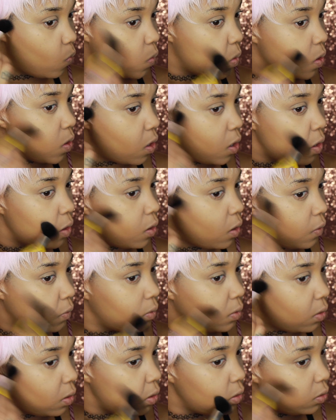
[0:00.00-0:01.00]
Then of
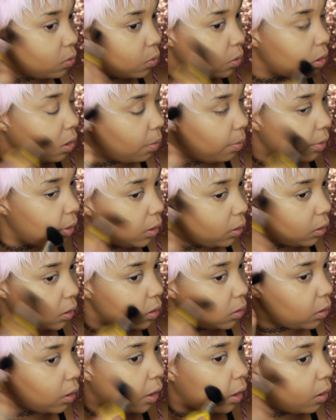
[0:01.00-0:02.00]
course you want to blend
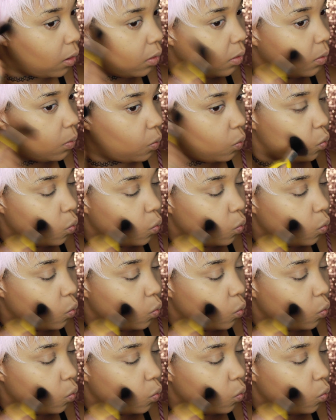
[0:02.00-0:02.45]
this out.